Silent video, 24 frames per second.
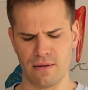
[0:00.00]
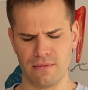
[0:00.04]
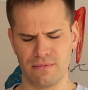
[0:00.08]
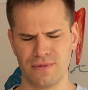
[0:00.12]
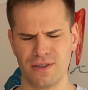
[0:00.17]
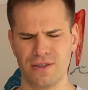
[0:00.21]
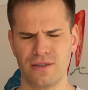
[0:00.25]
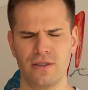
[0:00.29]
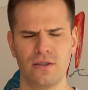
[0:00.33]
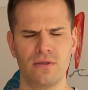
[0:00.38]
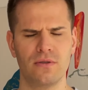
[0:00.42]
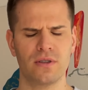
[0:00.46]

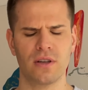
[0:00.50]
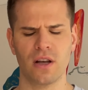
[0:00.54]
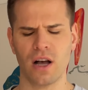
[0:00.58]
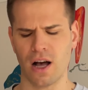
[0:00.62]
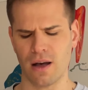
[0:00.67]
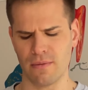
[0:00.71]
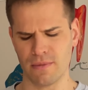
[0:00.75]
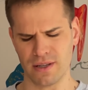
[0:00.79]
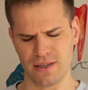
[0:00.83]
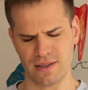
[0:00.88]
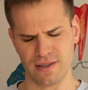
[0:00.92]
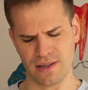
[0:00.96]
just use
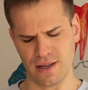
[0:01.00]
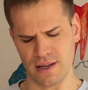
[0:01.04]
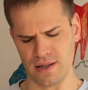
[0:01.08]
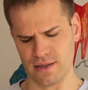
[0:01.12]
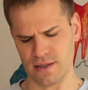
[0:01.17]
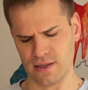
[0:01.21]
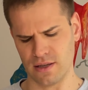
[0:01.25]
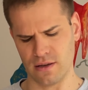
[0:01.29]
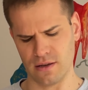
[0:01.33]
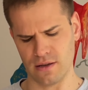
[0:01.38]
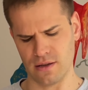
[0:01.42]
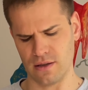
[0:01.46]
common
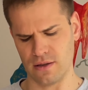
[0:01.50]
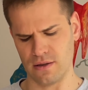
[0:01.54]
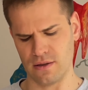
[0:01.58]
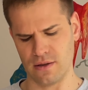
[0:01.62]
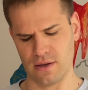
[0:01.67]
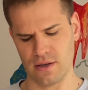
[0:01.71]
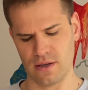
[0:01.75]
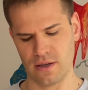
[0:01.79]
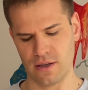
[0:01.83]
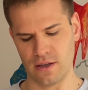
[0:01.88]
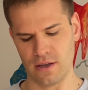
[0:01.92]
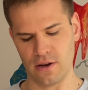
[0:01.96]
sense. You
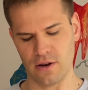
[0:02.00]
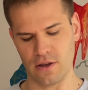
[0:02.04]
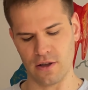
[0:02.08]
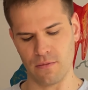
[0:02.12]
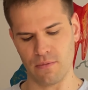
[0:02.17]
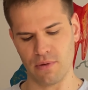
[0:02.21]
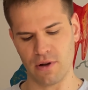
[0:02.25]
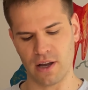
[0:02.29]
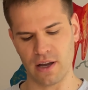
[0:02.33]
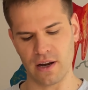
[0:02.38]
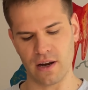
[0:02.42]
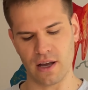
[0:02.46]
know, you're
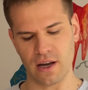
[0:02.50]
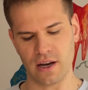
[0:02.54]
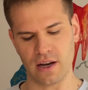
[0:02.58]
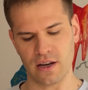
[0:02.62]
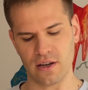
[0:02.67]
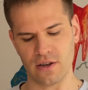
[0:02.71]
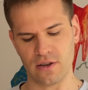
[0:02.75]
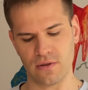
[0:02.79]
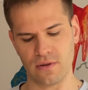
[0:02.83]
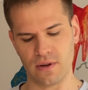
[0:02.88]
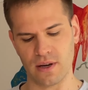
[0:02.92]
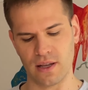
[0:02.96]
probably not
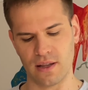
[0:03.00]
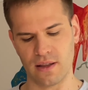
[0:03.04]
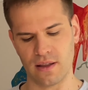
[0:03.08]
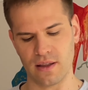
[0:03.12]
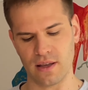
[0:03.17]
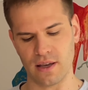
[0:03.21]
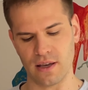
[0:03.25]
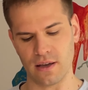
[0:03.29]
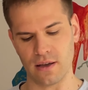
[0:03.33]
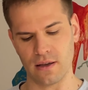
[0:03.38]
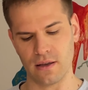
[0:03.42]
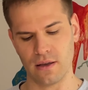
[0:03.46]
gonna do
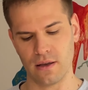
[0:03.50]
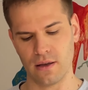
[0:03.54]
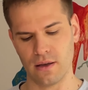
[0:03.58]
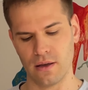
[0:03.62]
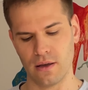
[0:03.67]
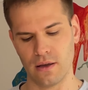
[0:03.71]
anything